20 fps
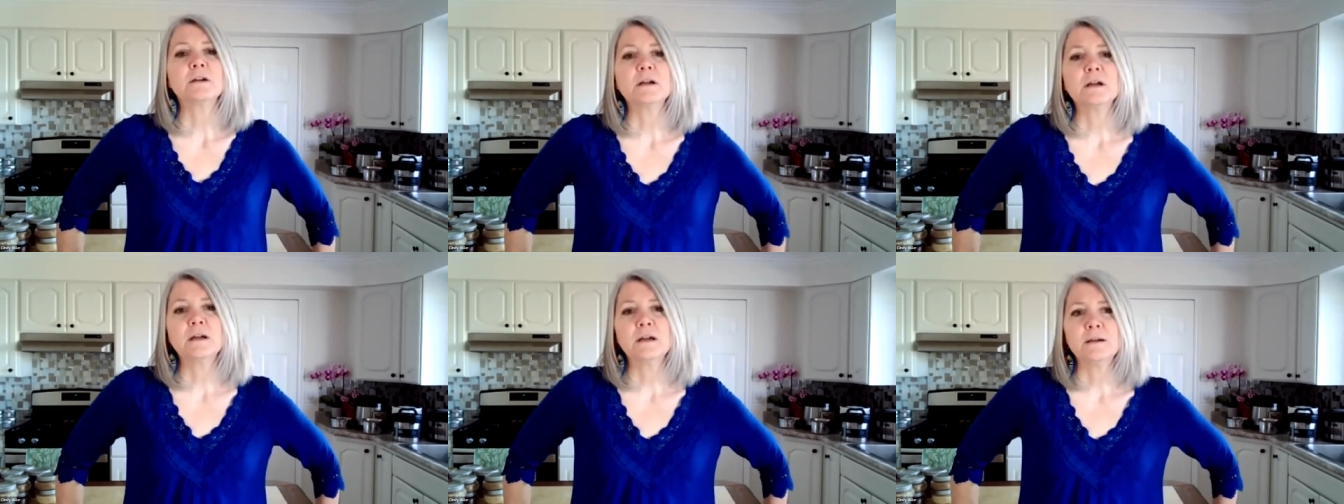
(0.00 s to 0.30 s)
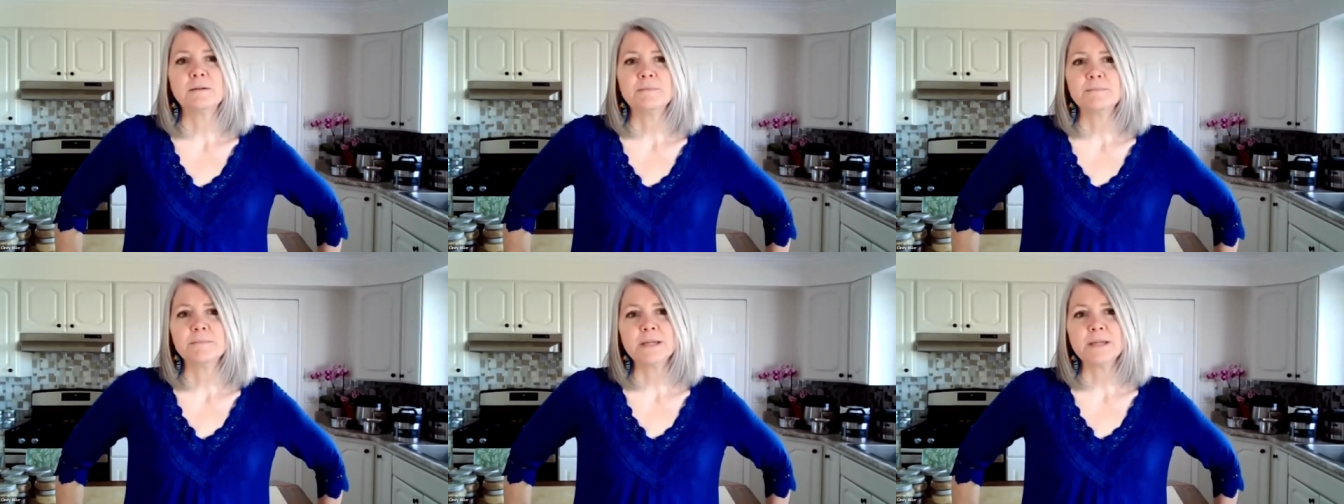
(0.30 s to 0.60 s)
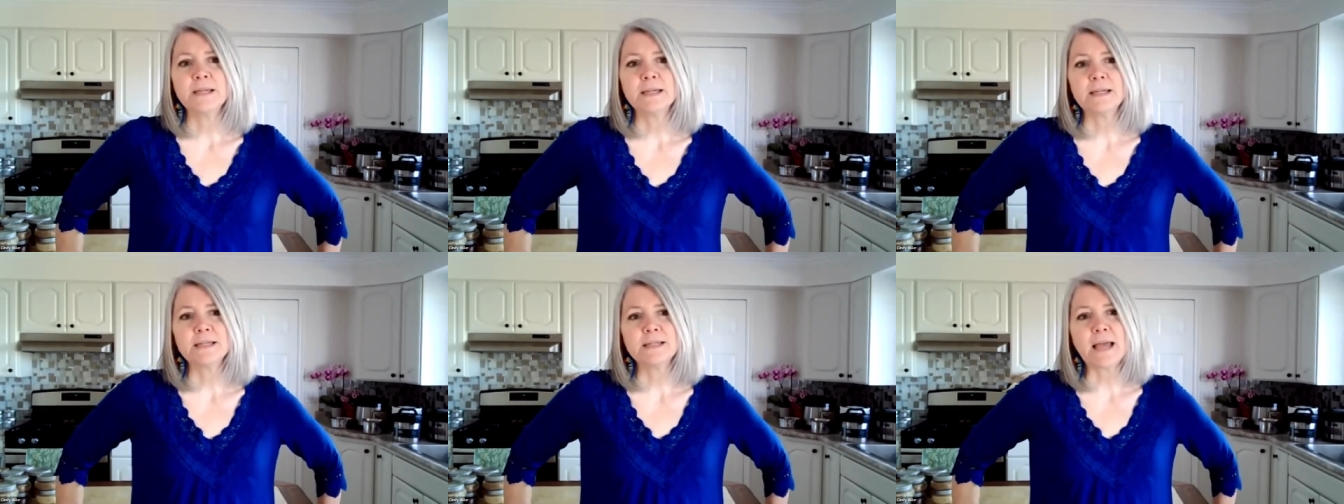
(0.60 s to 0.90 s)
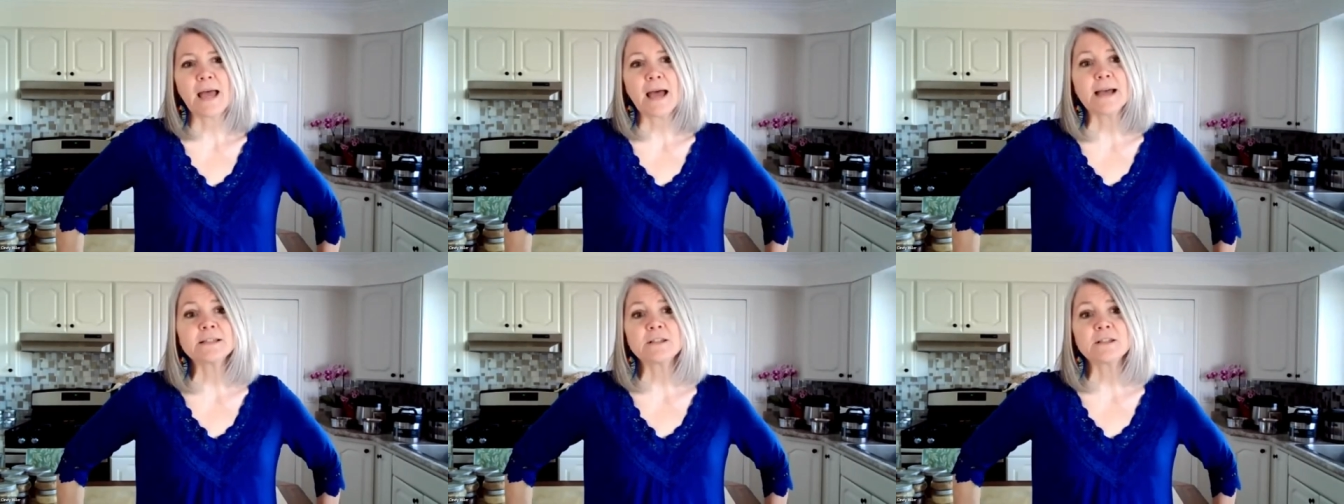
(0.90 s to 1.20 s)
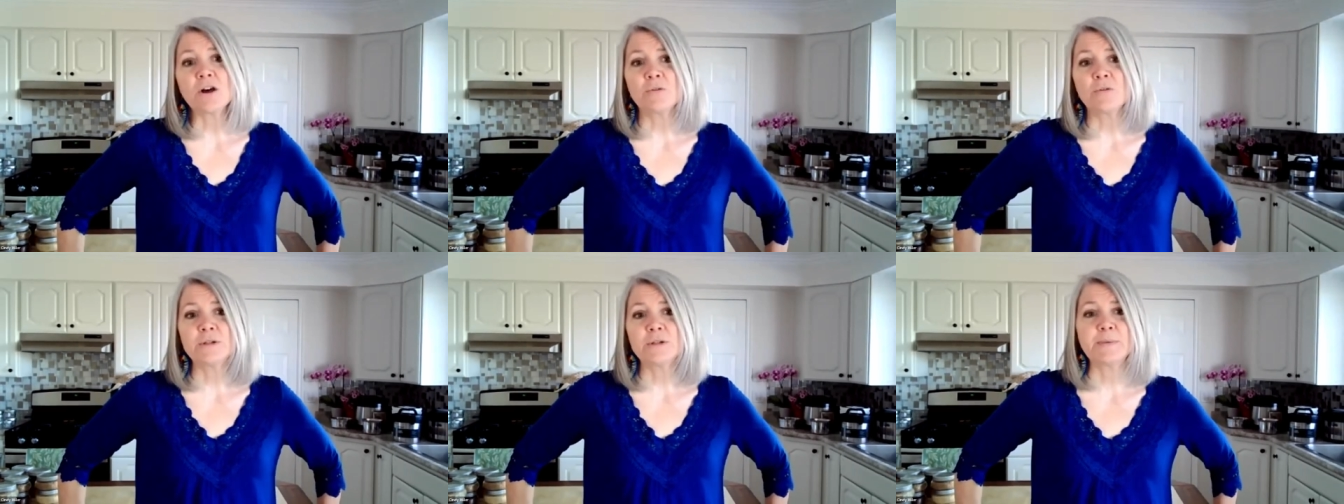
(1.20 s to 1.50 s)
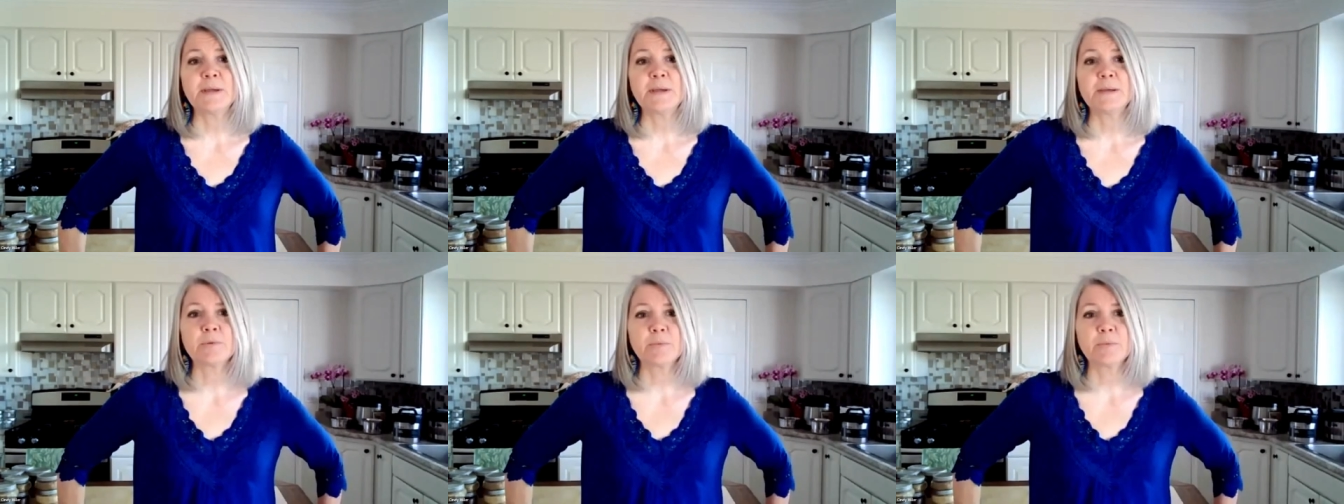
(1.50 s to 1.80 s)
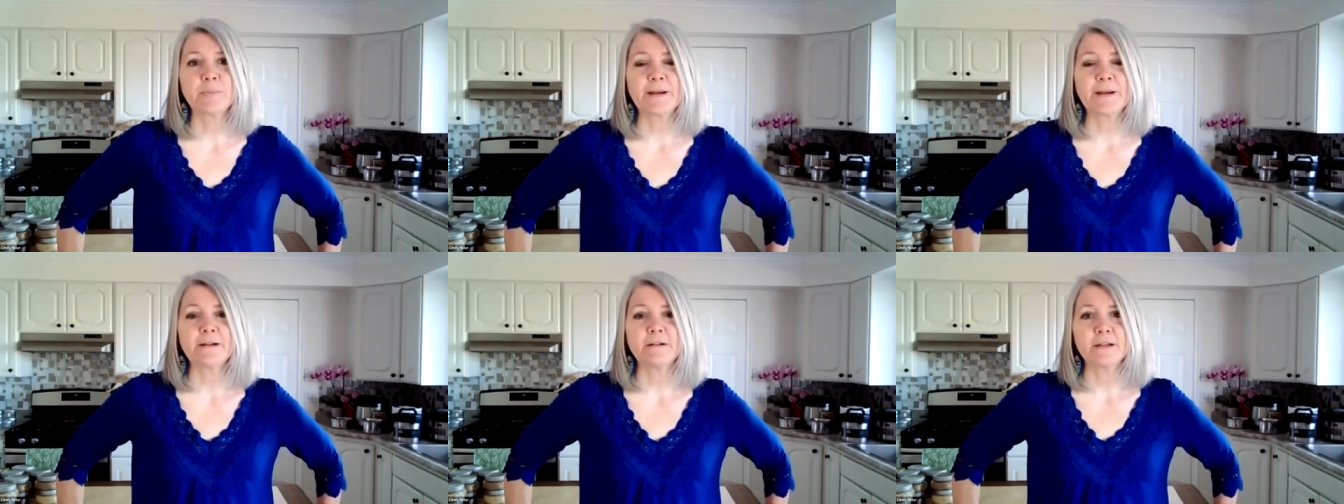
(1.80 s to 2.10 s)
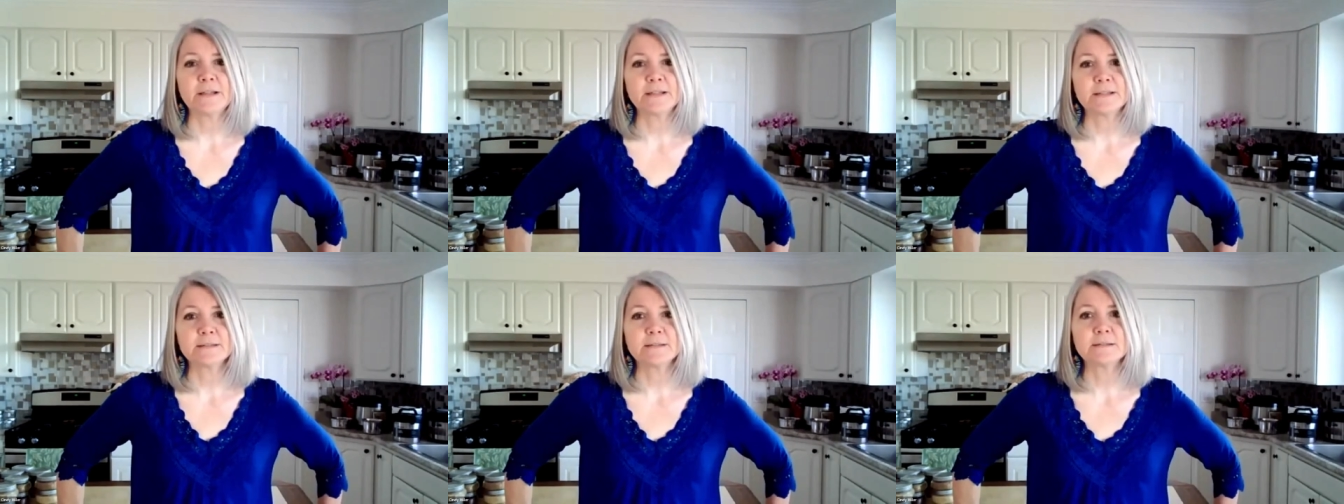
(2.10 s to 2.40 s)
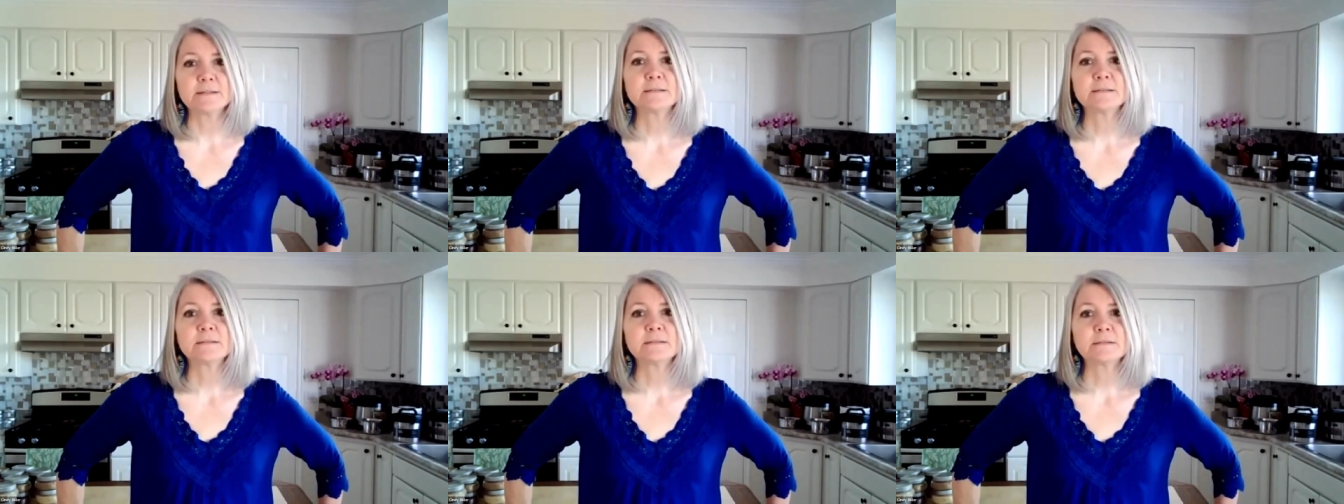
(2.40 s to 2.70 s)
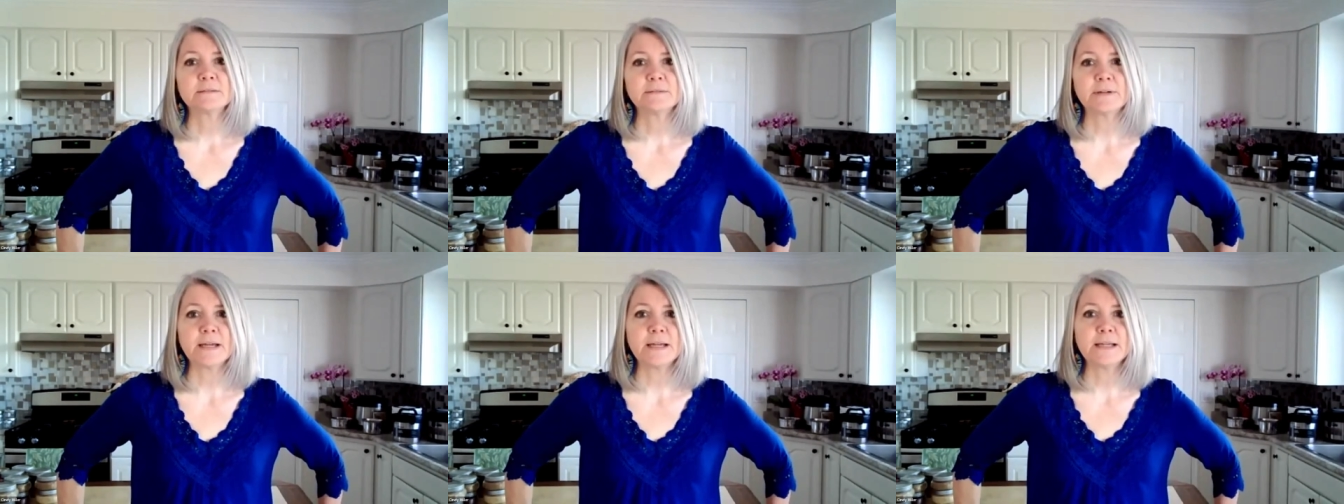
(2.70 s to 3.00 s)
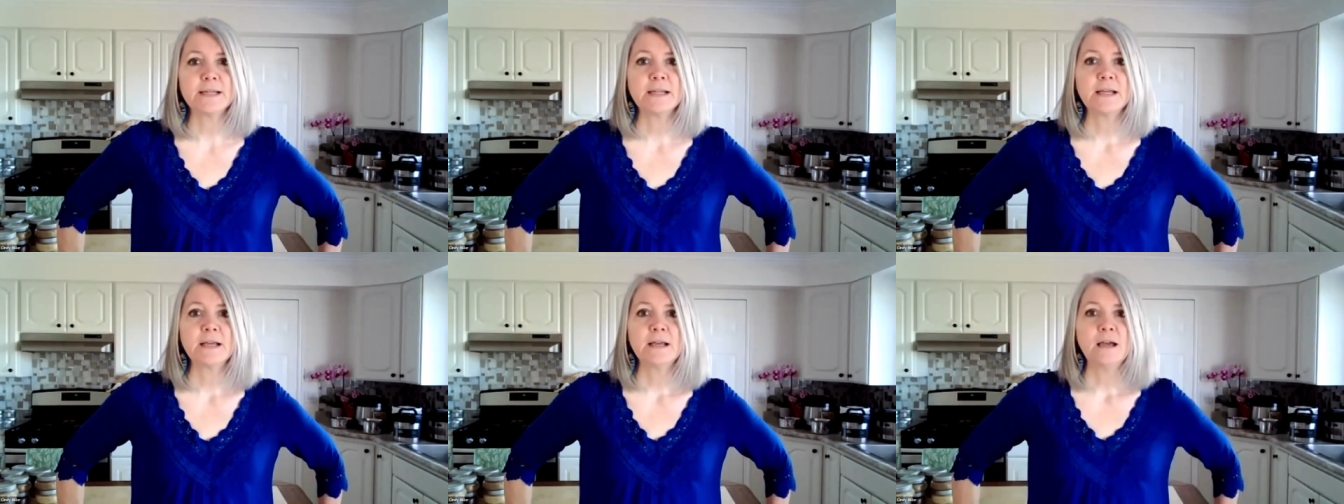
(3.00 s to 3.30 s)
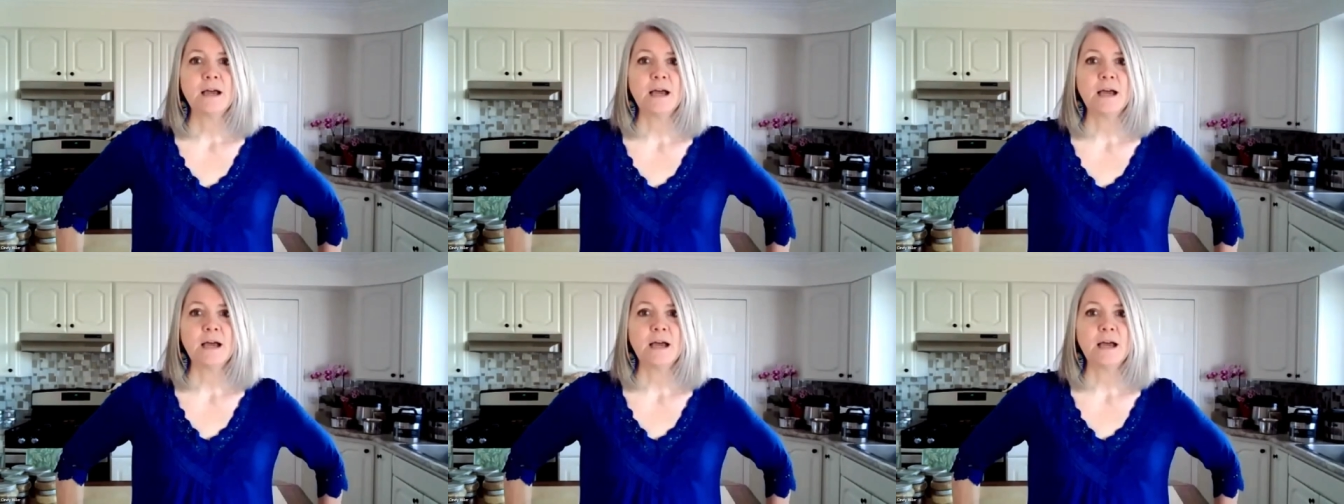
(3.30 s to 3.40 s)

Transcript: um, it has always been preparedness right?